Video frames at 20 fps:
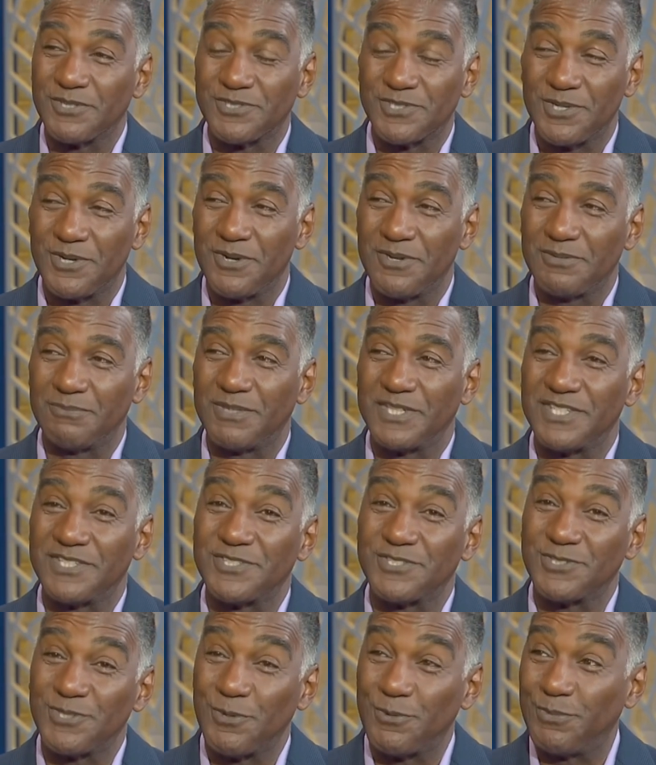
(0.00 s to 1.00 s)
song, but it's
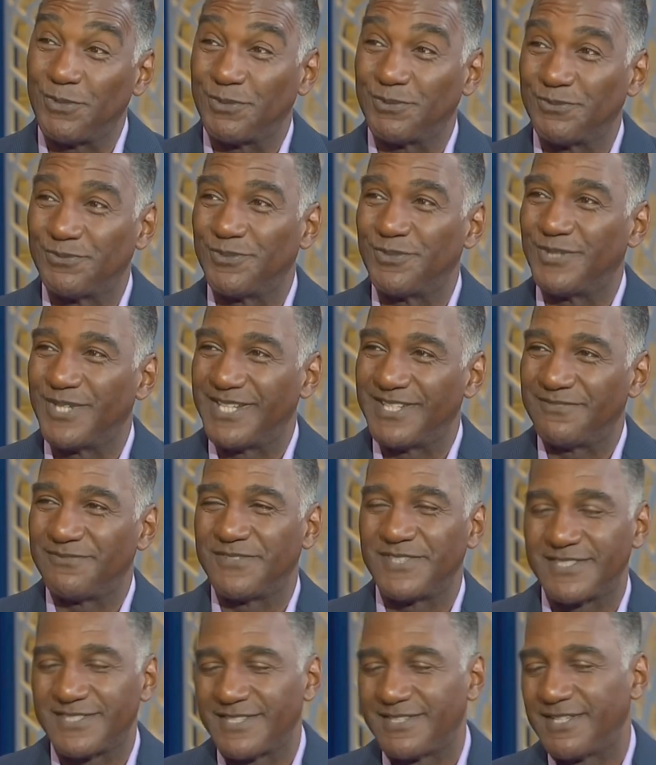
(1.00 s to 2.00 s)
so beautiful and it
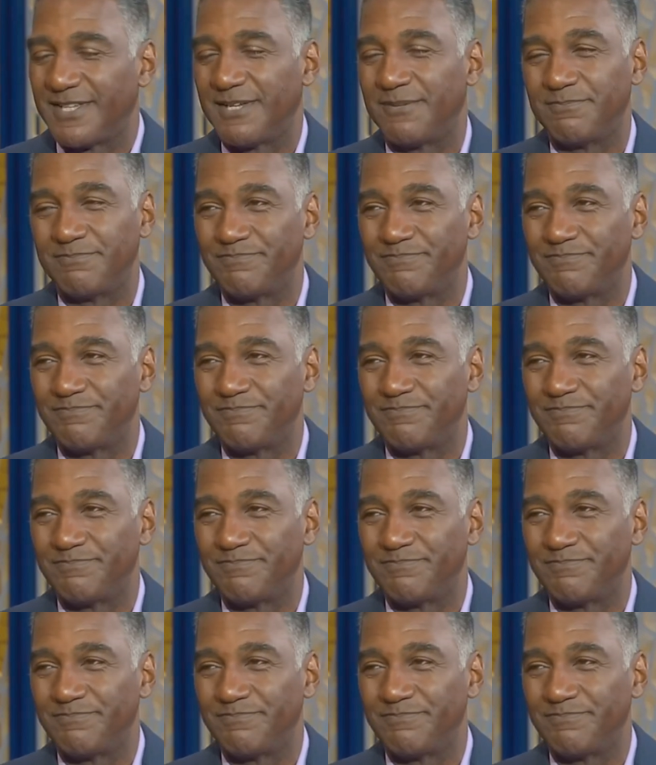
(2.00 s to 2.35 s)
fits the theme.